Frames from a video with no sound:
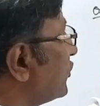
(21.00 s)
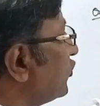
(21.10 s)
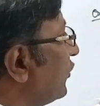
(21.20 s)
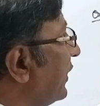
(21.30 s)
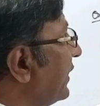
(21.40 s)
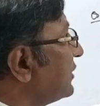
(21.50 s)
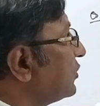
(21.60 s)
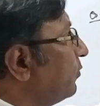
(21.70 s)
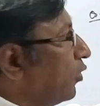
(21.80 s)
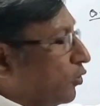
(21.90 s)

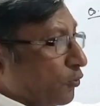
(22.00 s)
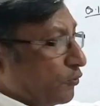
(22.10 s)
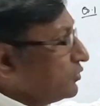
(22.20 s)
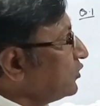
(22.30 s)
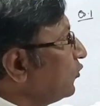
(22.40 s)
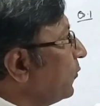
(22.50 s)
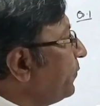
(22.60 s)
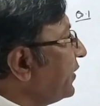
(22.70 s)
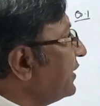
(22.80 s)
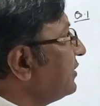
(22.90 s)
Suresh borrows
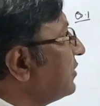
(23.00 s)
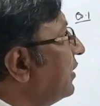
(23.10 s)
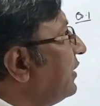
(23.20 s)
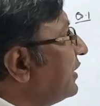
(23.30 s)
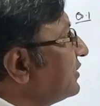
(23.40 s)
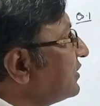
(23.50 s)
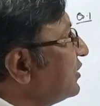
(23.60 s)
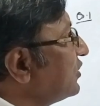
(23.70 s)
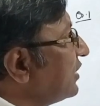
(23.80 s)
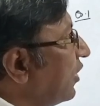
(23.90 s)
rupee
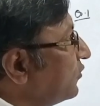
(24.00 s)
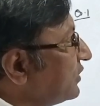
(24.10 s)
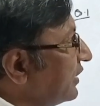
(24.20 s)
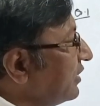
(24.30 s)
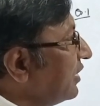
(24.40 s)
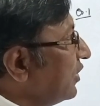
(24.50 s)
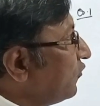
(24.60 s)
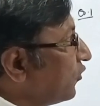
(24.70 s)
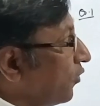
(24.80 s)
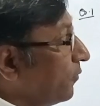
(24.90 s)
36,000
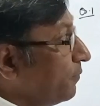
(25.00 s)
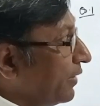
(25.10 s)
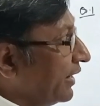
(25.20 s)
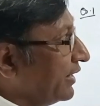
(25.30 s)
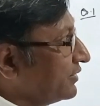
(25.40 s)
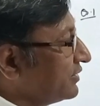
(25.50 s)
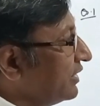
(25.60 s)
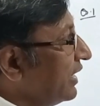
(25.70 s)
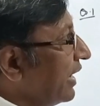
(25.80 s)
from Mahesh